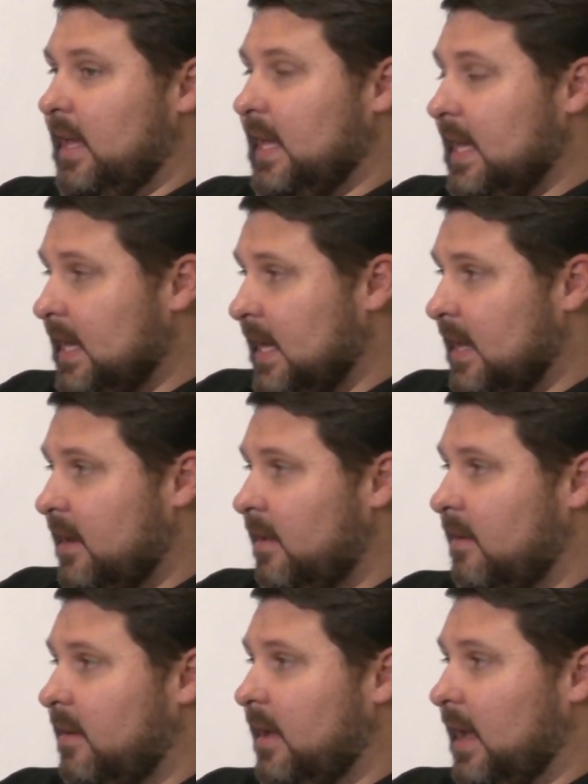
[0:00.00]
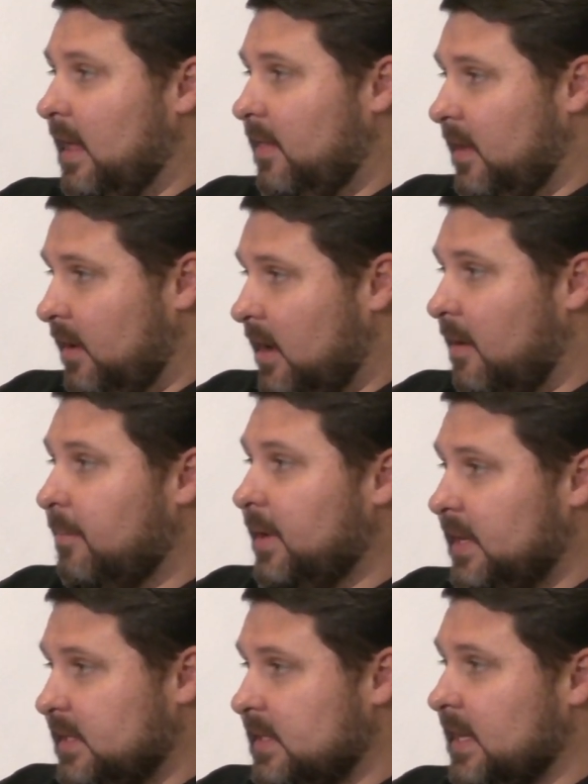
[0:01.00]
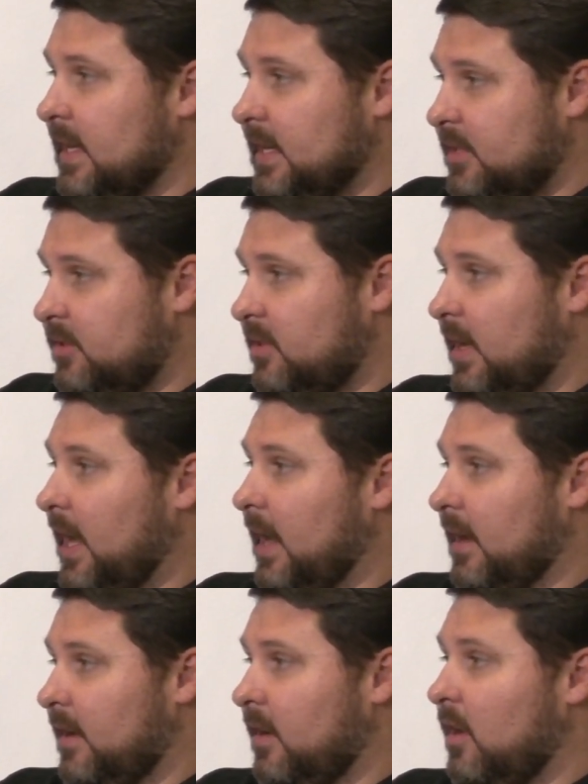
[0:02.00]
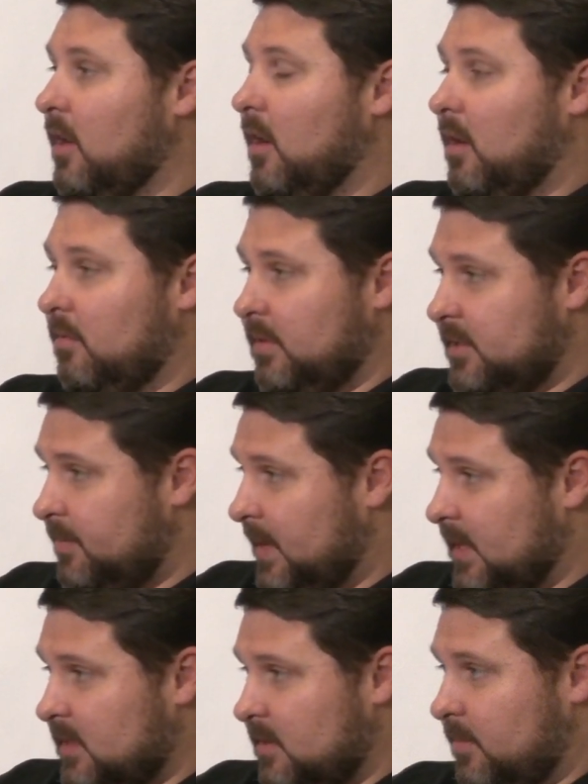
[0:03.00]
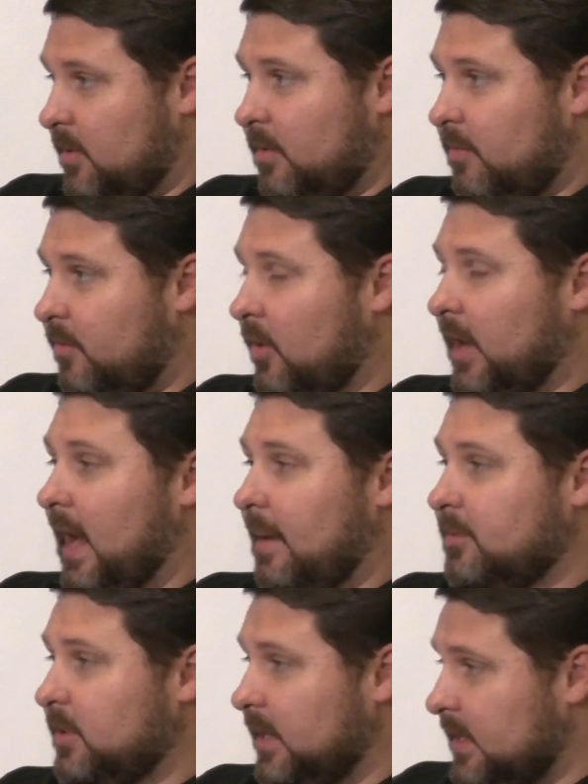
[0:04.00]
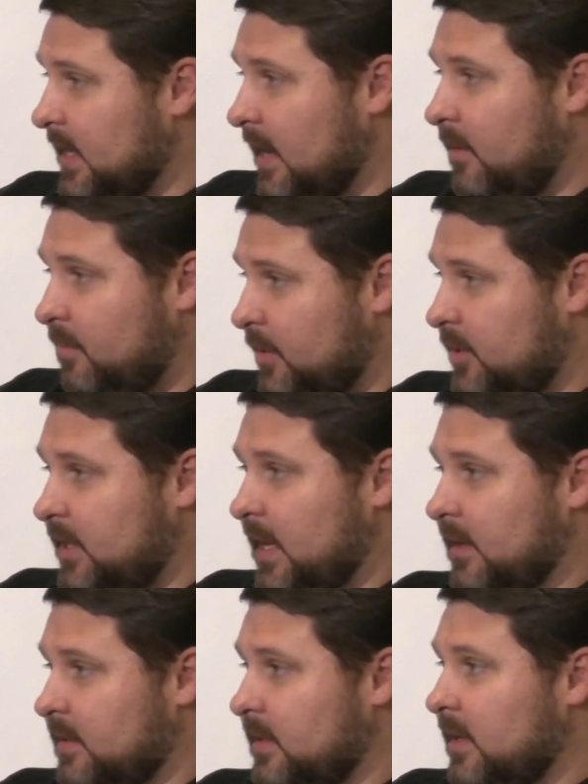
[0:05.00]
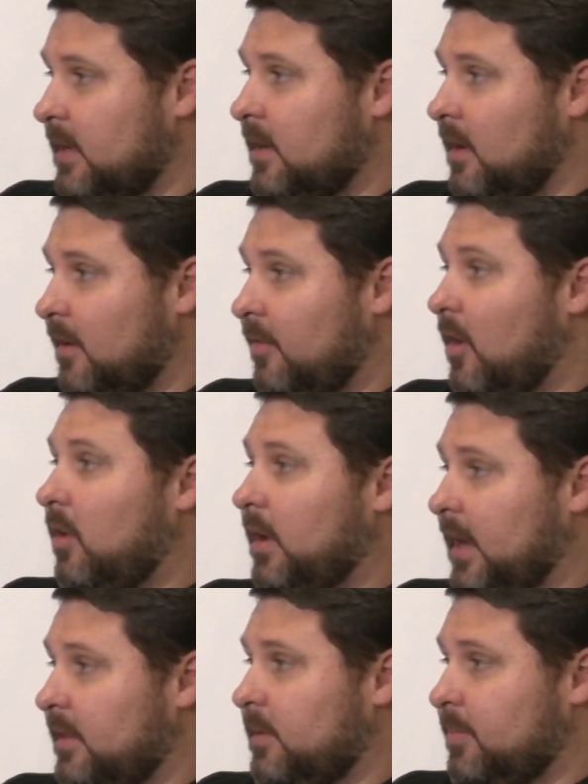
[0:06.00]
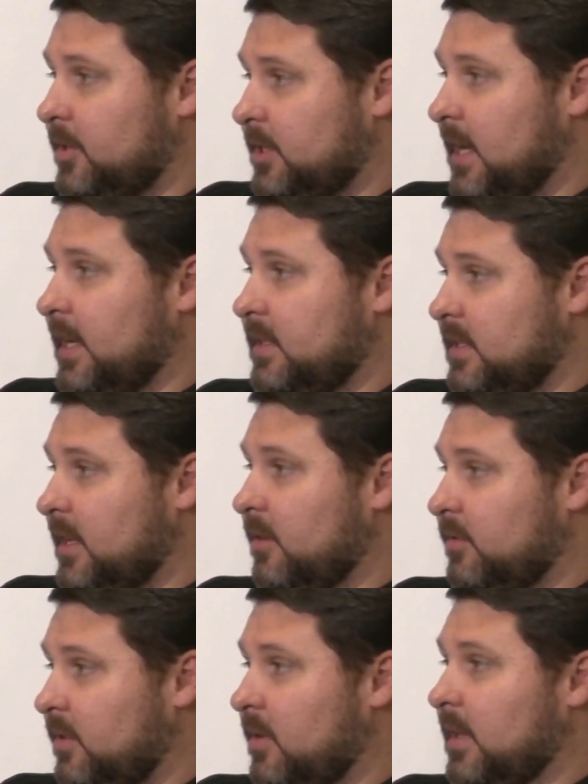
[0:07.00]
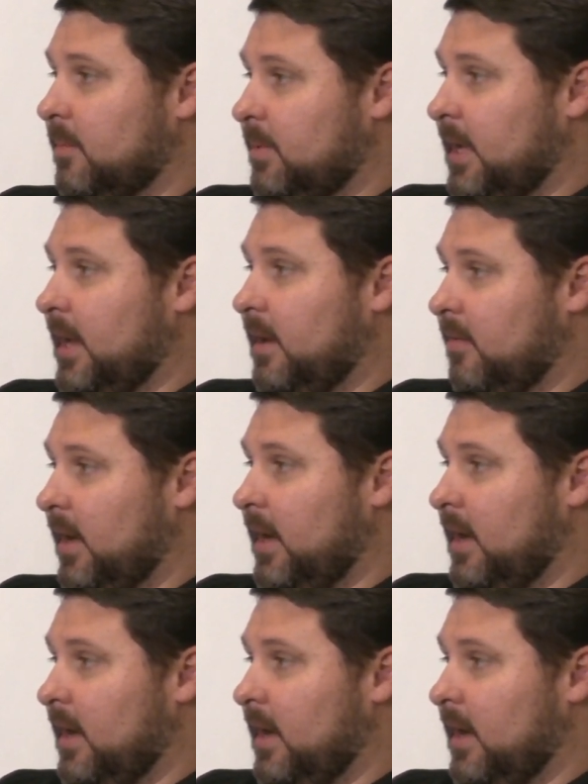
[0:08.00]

Ian and the companies that he's created are responsible for capturing 10% of all anthropogenic CO2 on the planet right